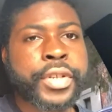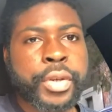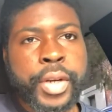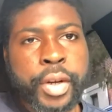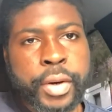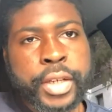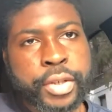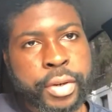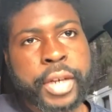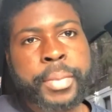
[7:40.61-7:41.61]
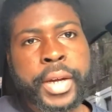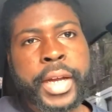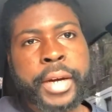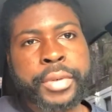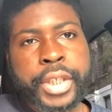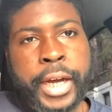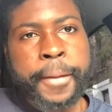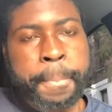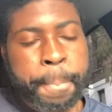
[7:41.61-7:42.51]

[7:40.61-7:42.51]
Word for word: So we know that's talking about Yahushua.